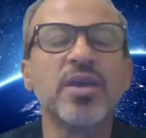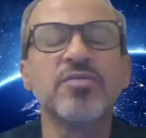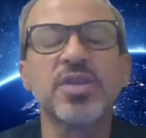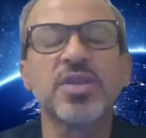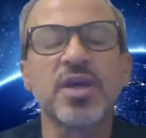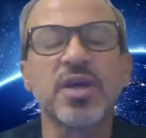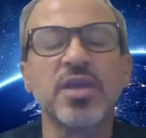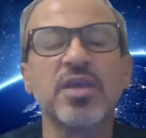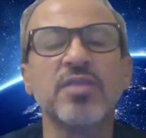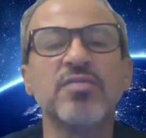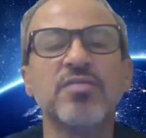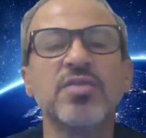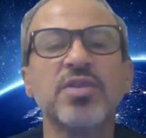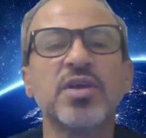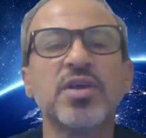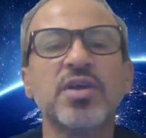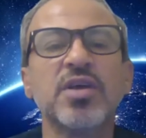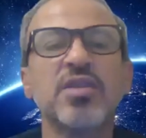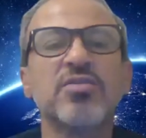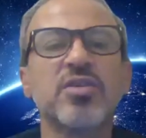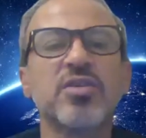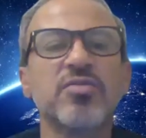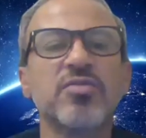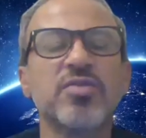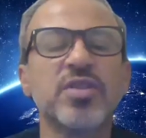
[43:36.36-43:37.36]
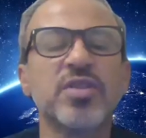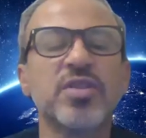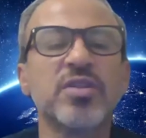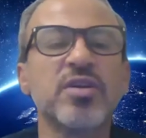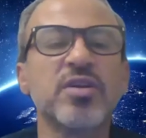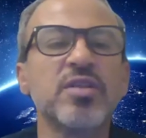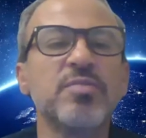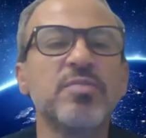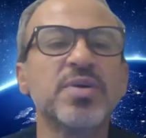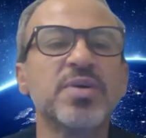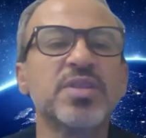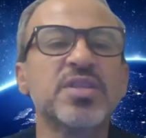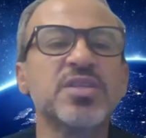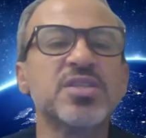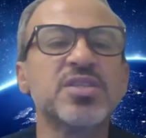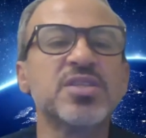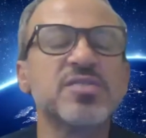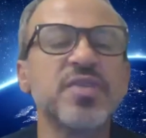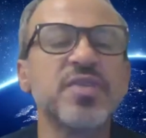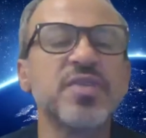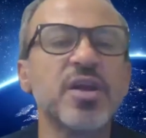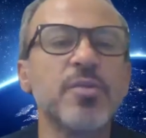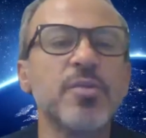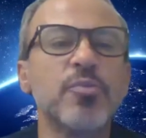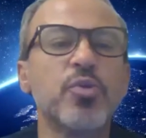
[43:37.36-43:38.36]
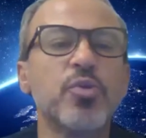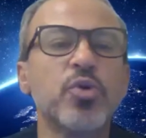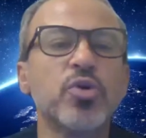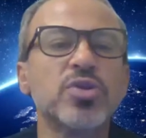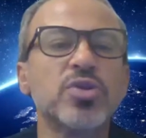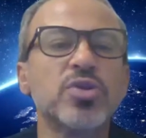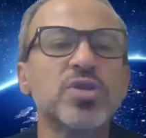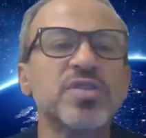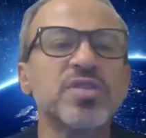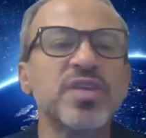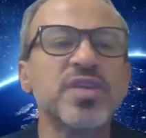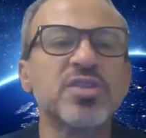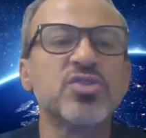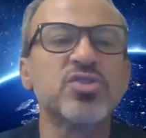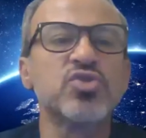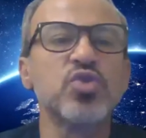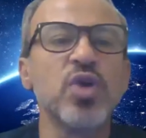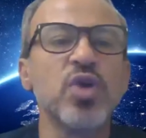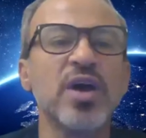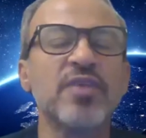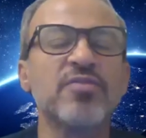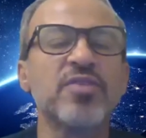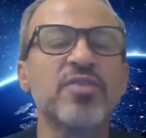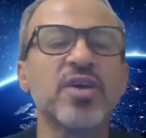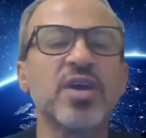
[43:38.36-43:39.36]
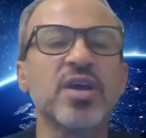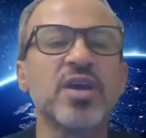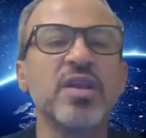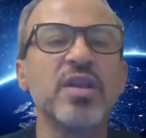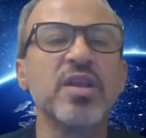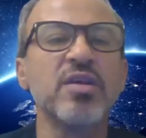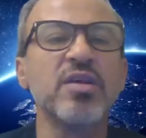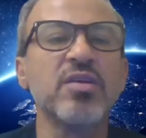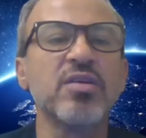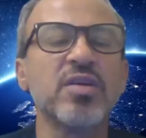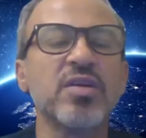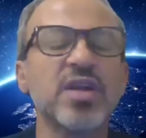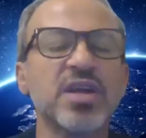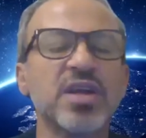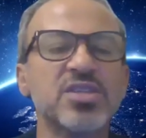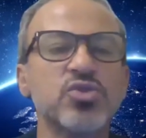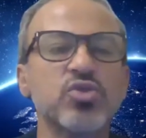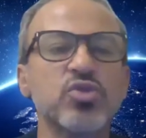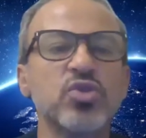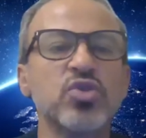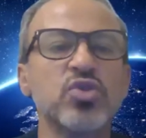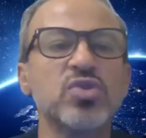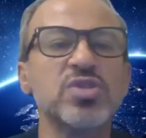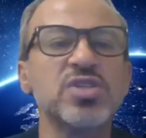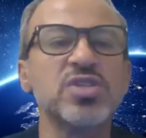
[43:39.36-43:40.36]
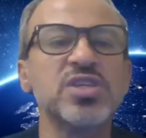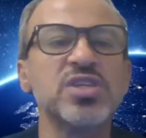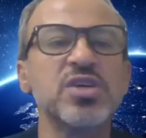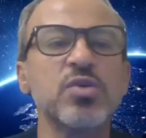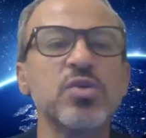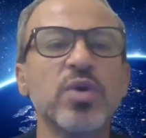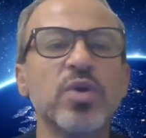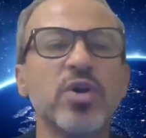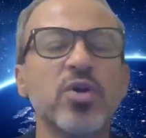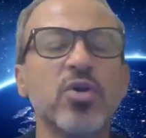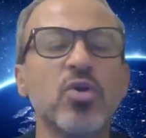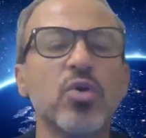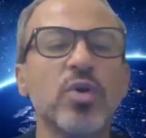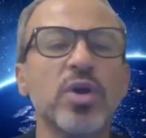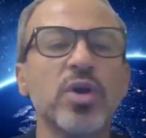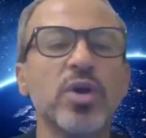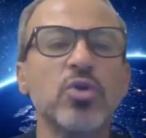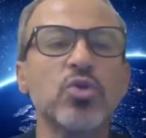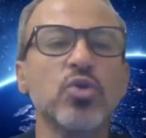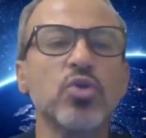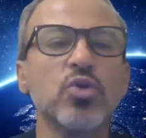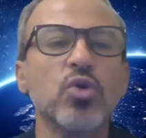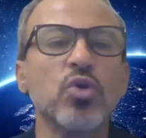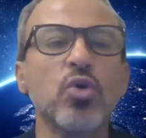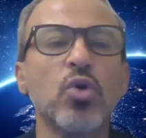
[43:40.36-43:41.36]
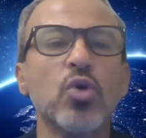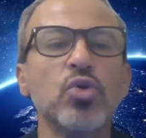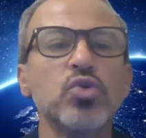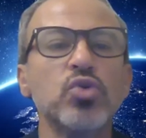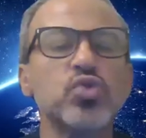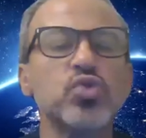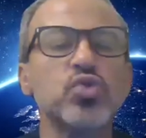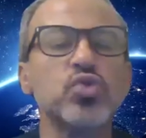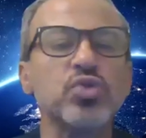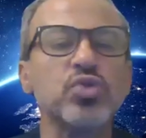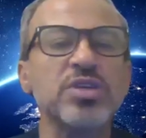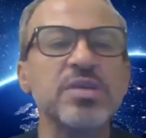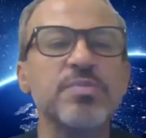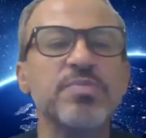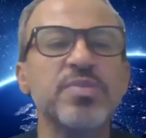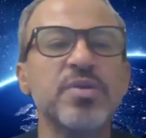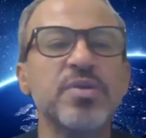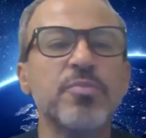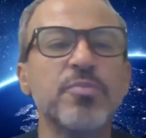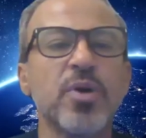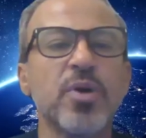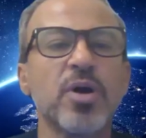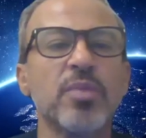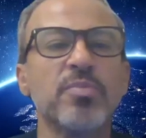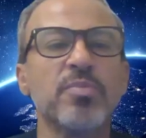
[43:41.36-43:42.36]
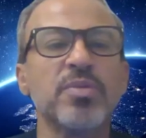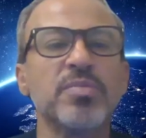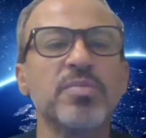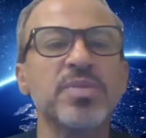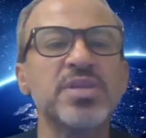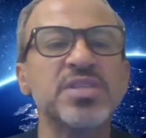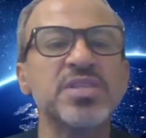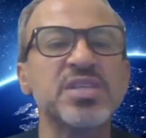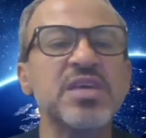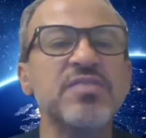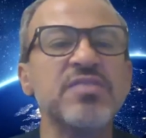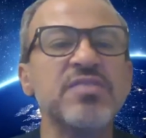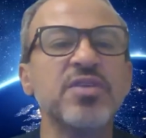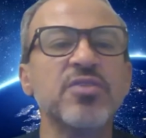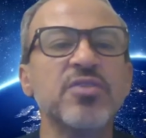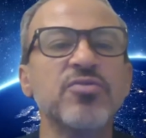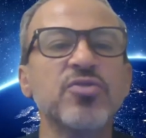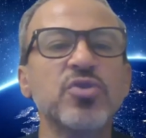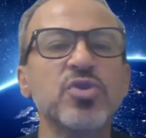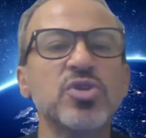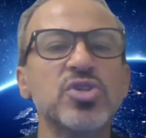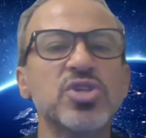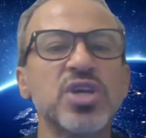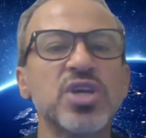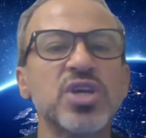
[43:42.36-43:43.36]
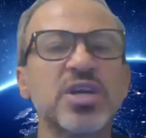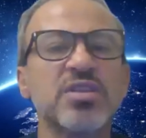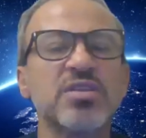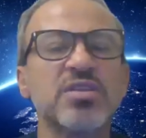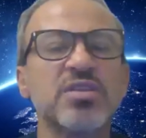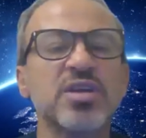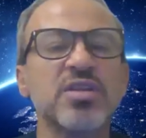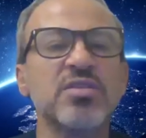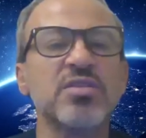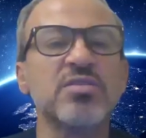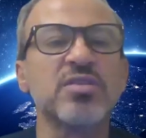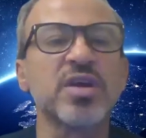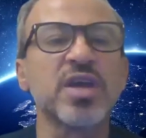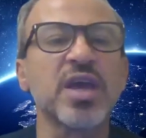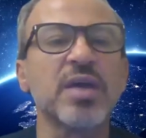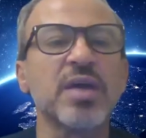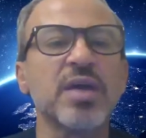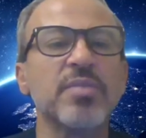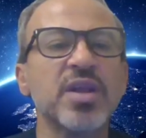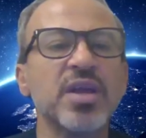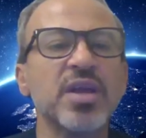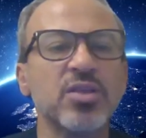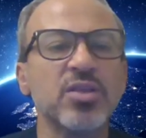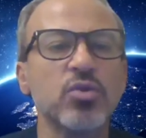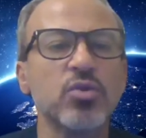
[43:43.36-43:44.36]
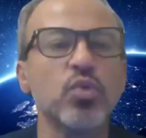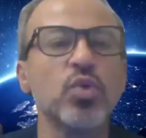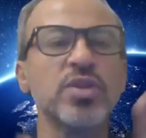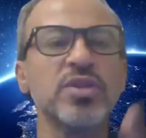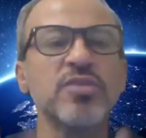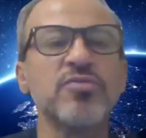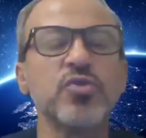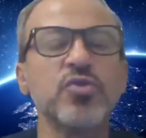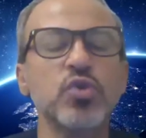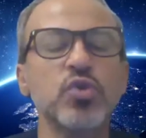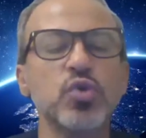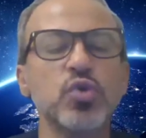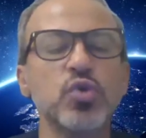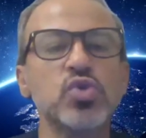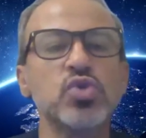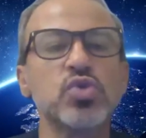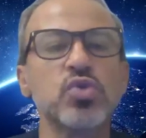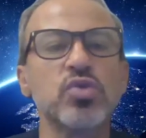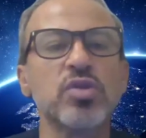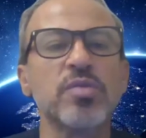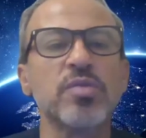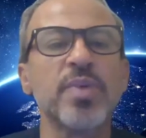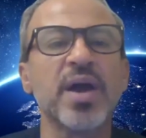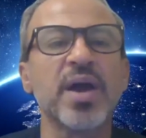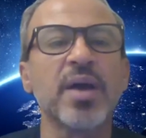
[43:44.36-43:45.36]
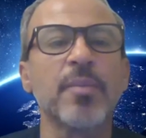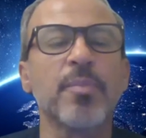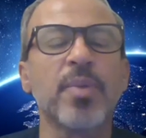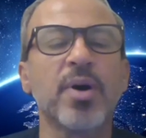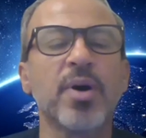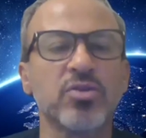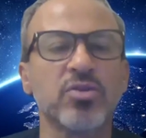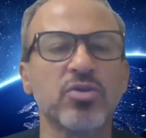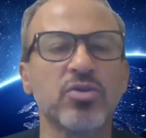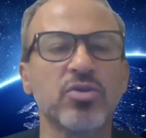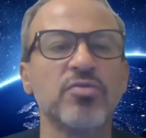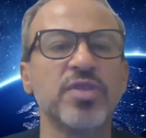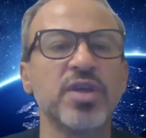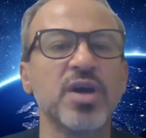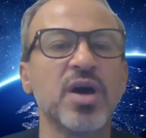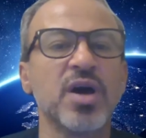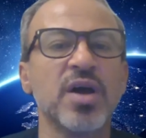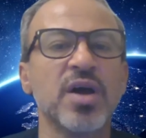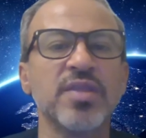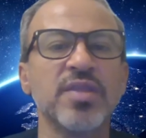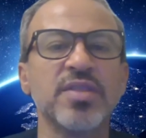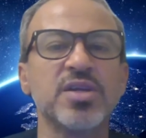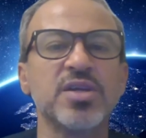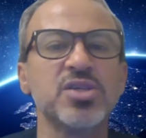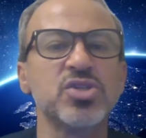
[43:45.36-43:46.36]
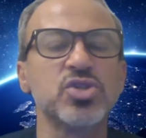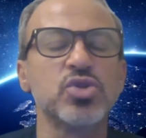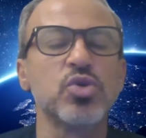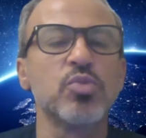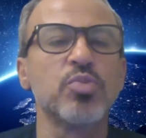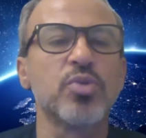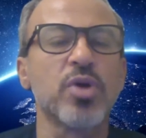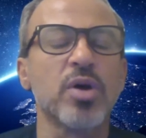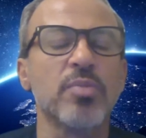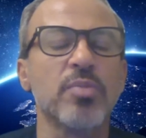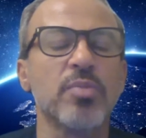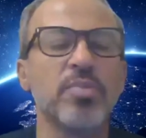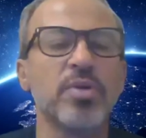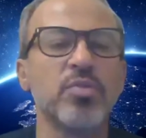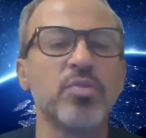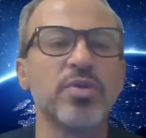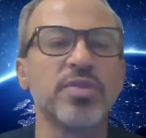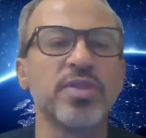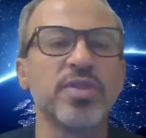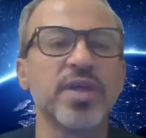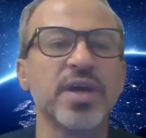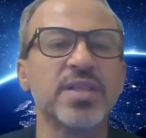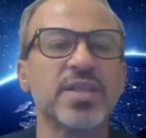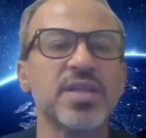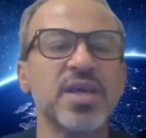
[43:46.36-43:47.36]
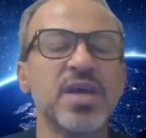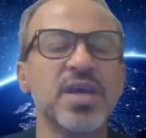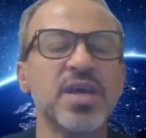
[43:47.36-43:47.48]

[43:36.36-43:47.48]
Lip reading: it intravitreally, but it's very important that you have a clear lens so you can see where you're going. You don't go too deep. The problem is, even if you inject it intracamerally, it will diffuse to the back part of the eye. There is no problem with that.